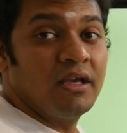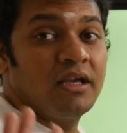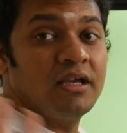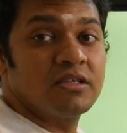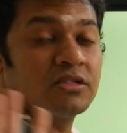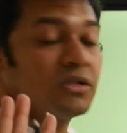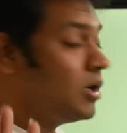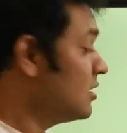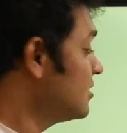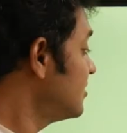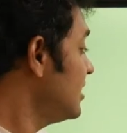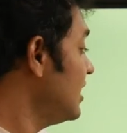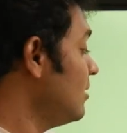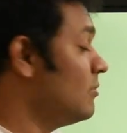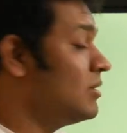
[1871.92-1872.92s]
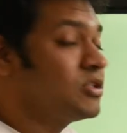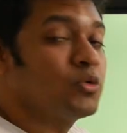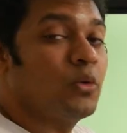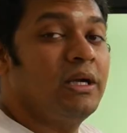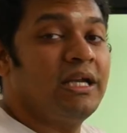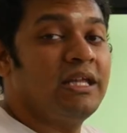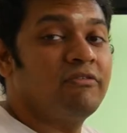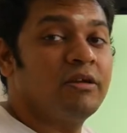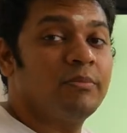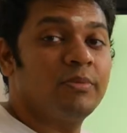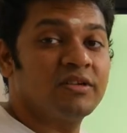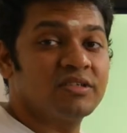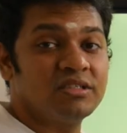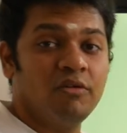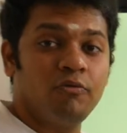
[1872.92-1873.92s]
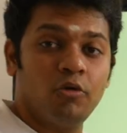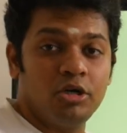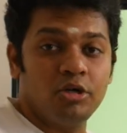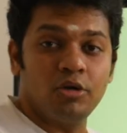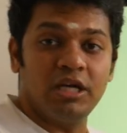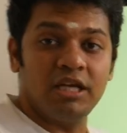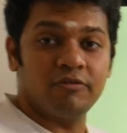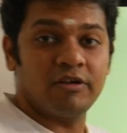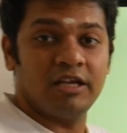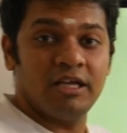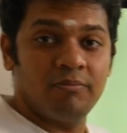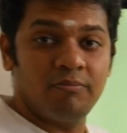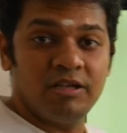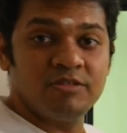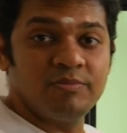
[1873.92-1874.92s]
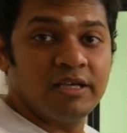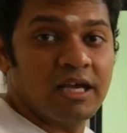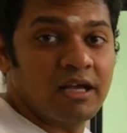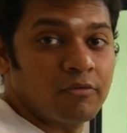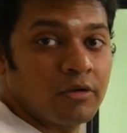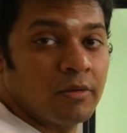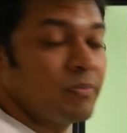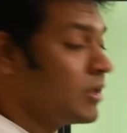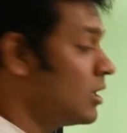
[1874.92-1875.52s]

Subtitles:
is not same as 25% of 125. Please be careful.